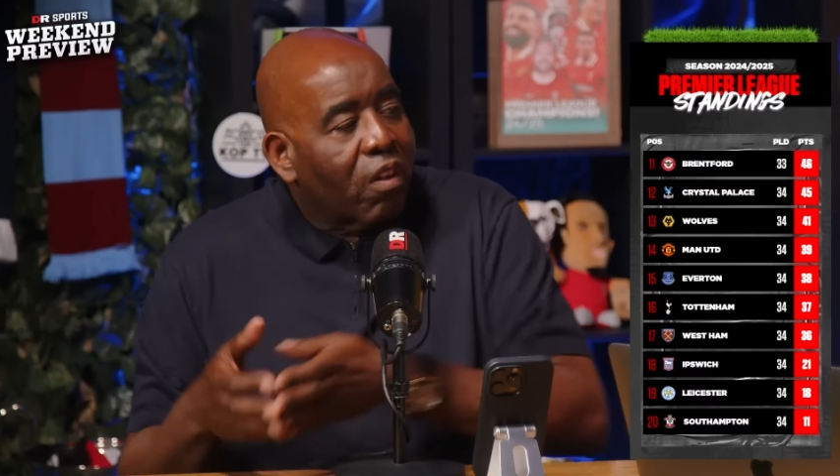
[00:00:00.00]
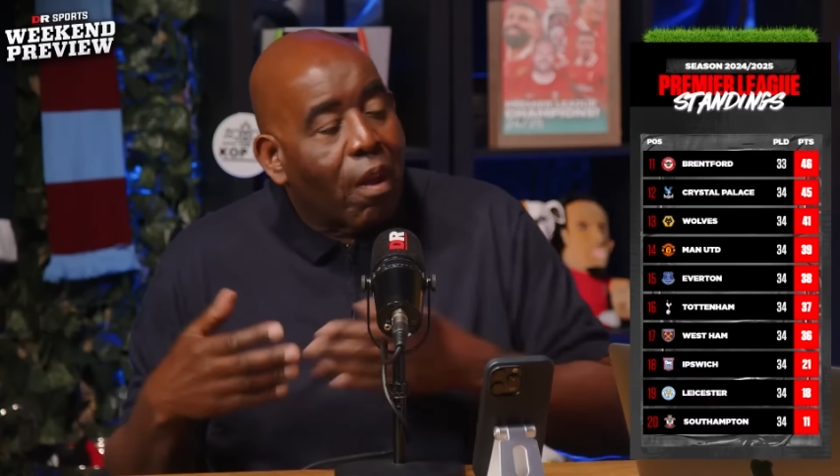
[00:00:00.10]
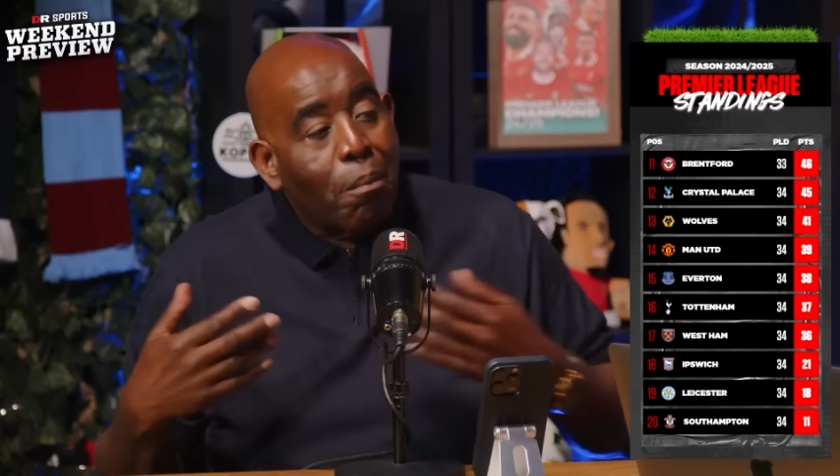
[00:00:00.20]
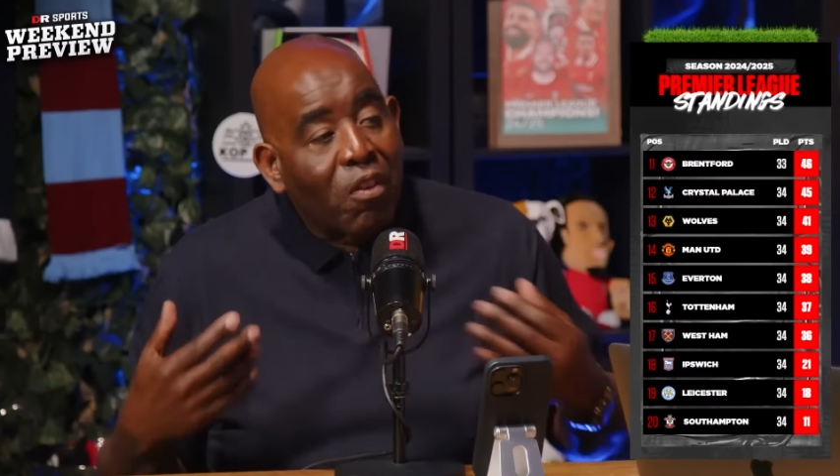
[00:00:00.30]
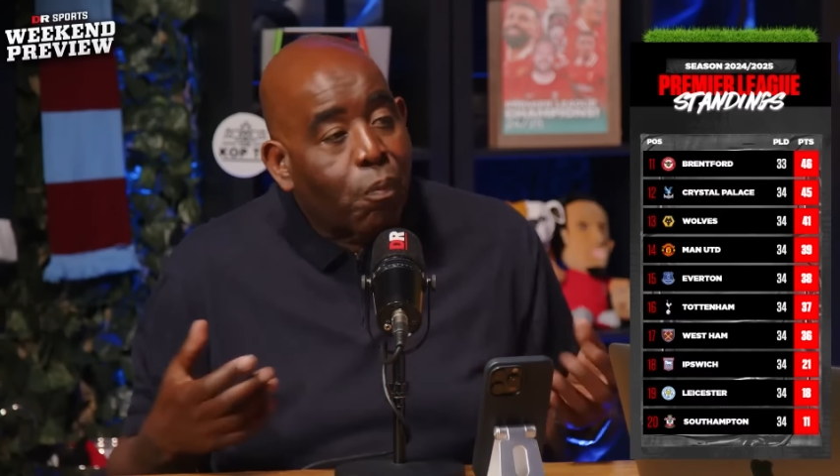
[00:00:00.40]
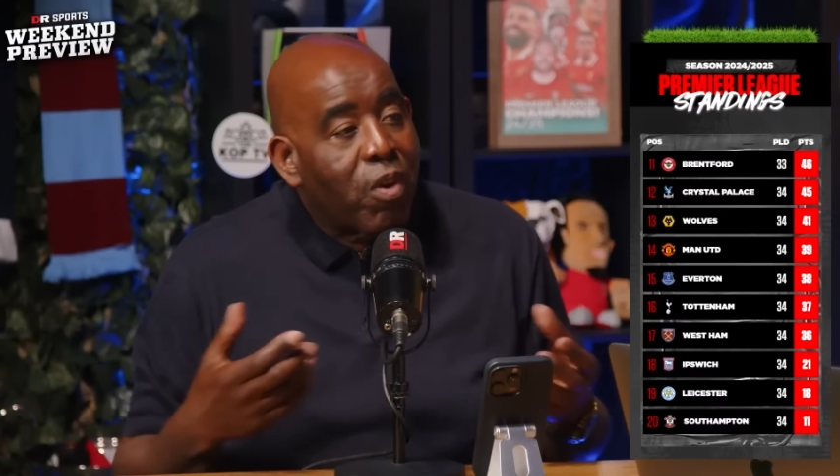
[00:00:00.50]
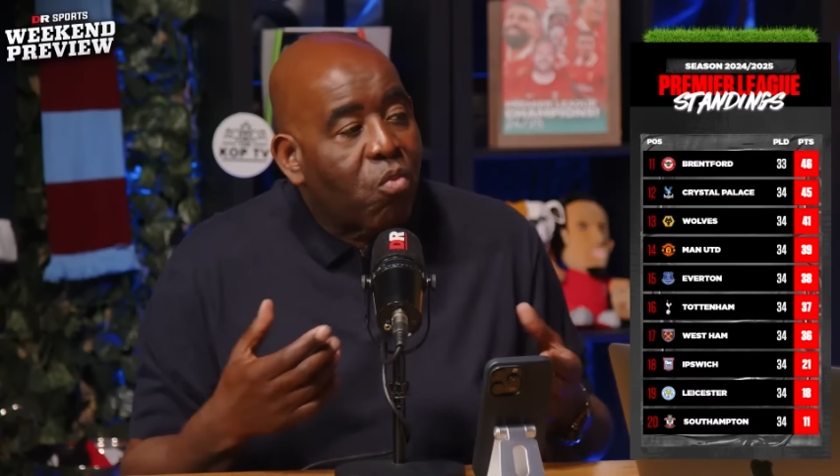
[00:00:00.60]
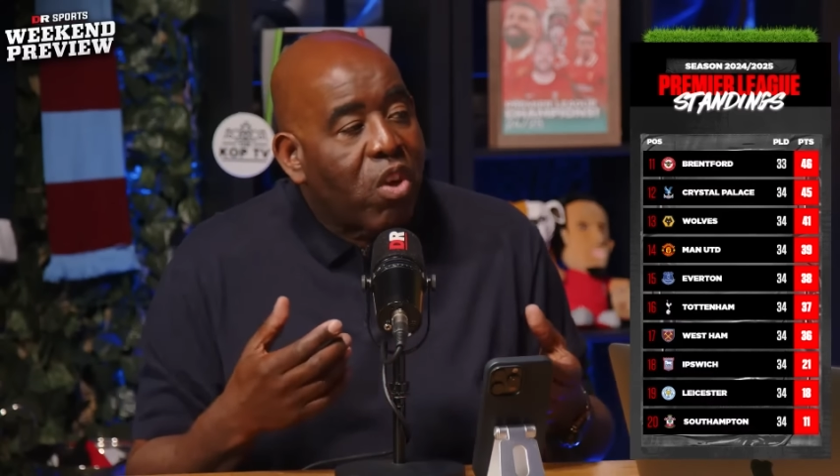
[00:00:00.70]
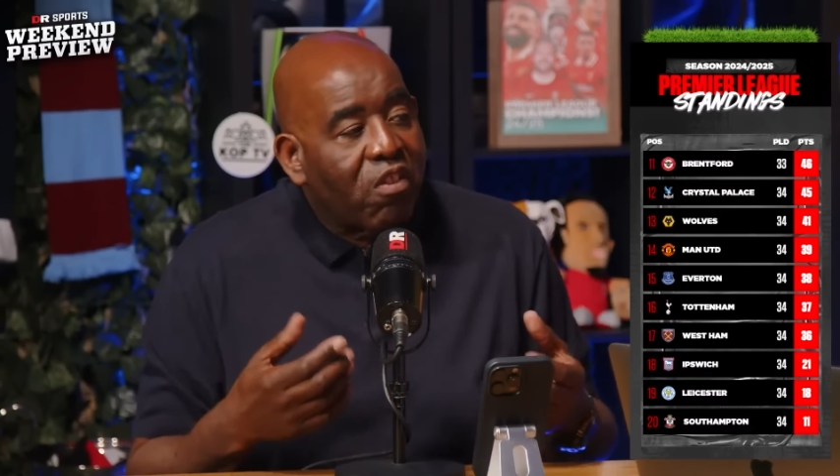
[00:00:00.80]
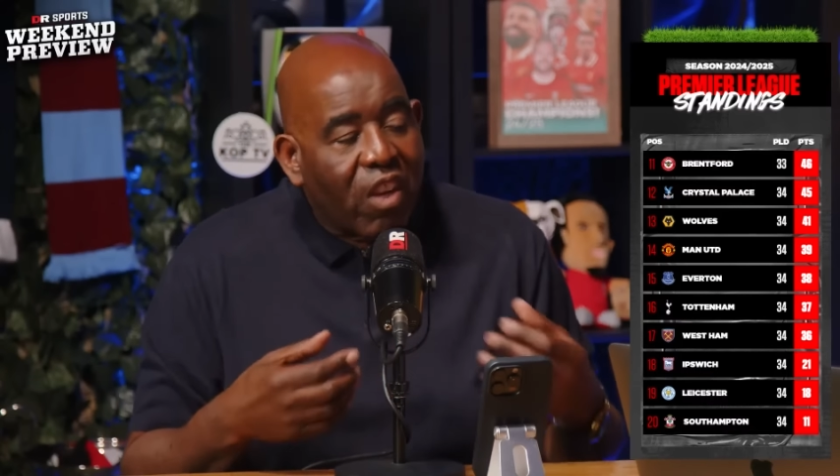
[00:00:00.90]
There must be a
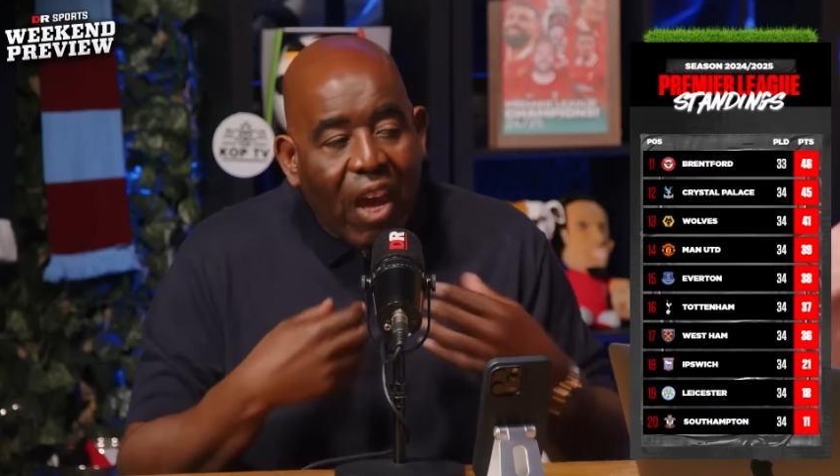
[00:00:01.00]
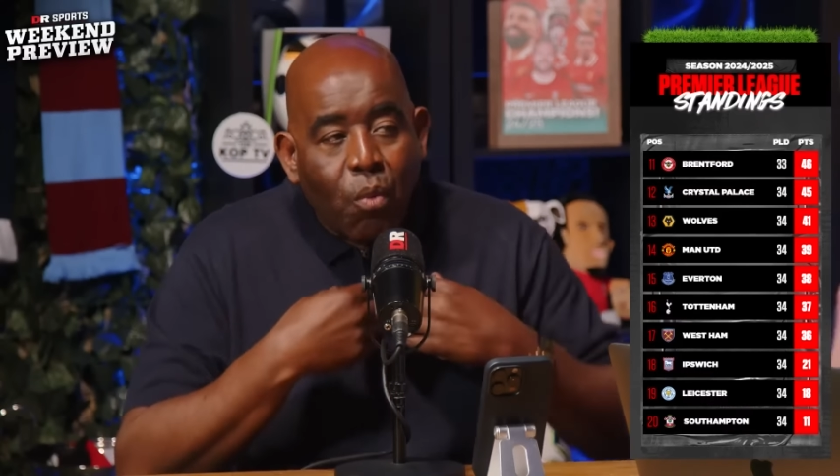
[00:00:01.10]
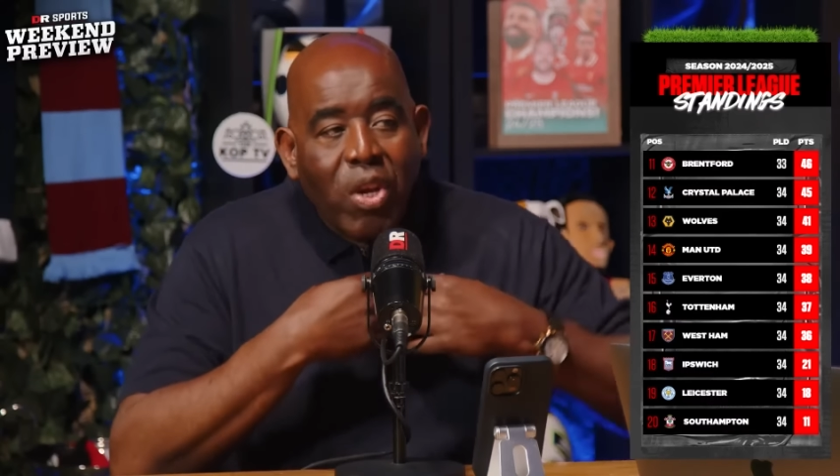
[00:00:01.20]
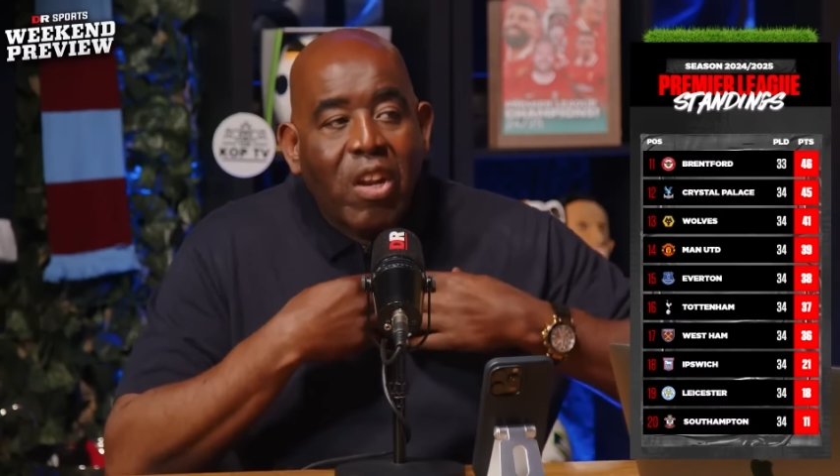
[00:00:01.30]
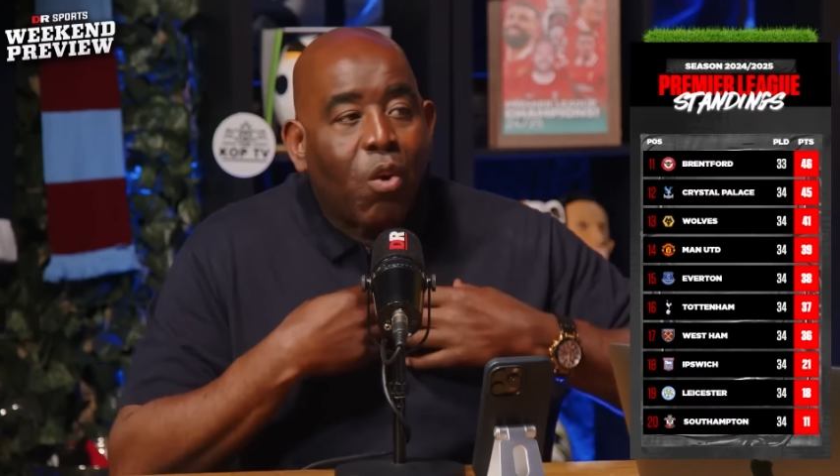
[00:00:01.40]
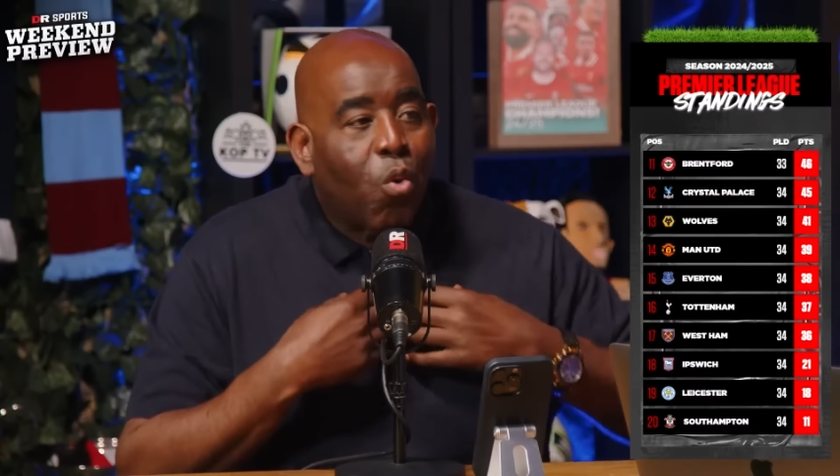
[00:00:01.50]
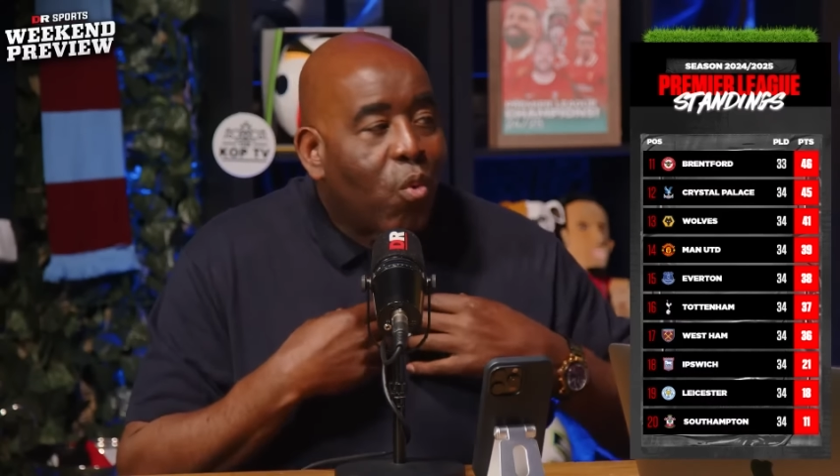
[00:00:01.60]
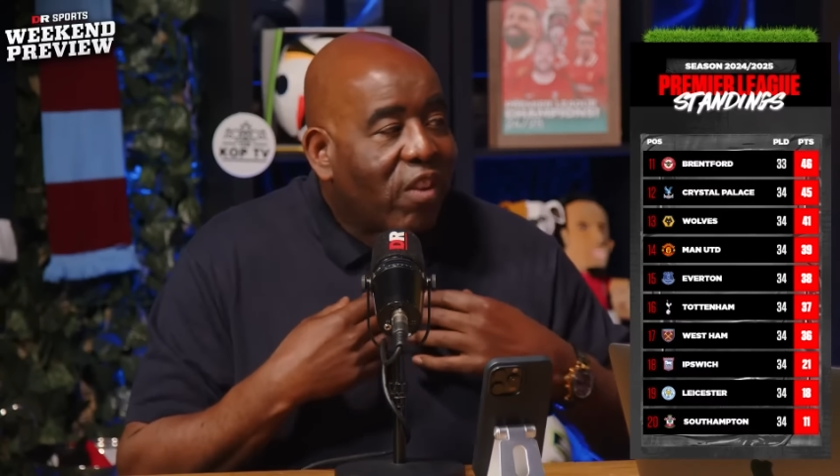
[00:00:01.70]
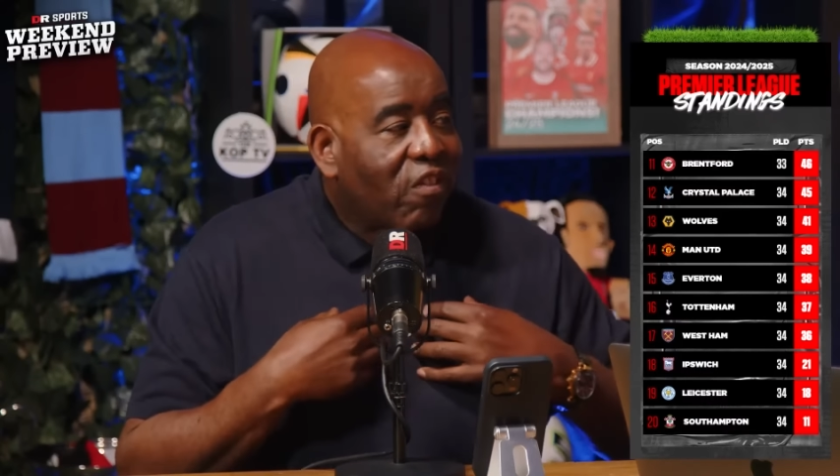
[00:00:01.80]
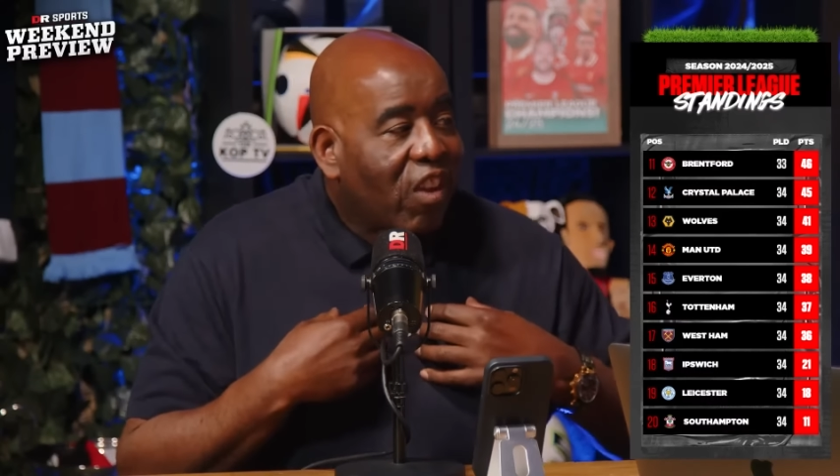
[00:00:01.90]
reason. And we don't
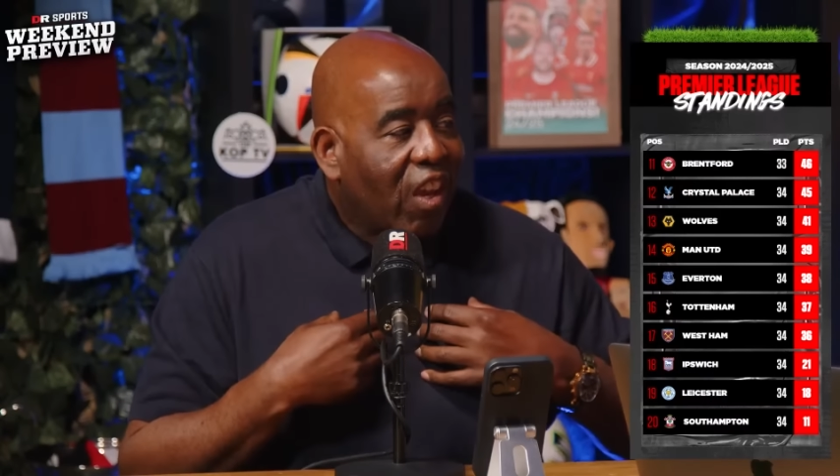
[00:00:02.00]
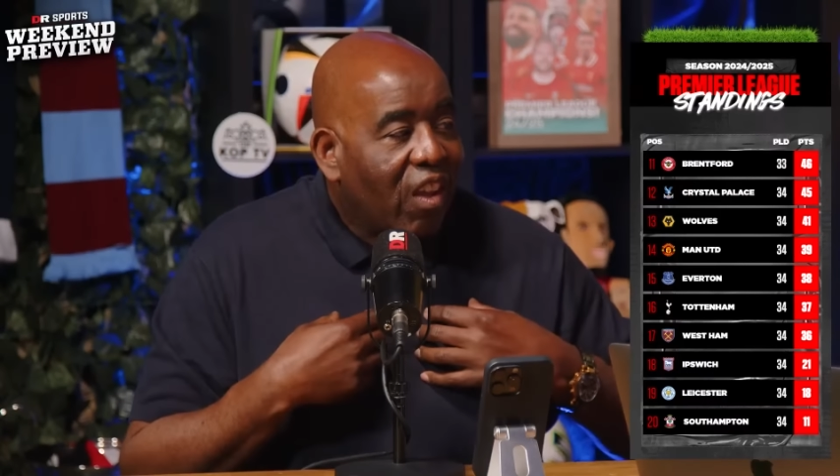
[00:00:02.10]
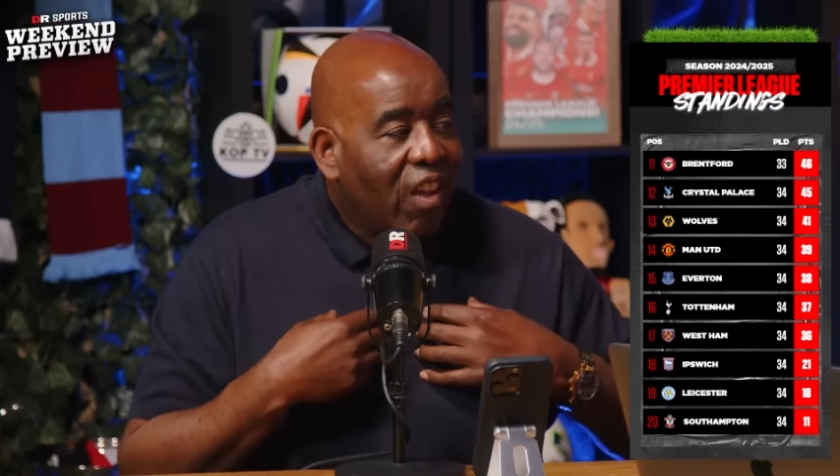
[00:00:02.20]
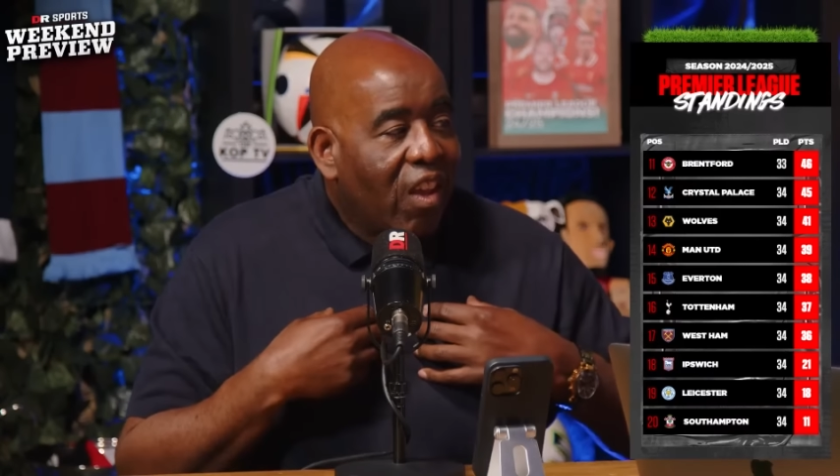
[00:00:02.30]
always see it.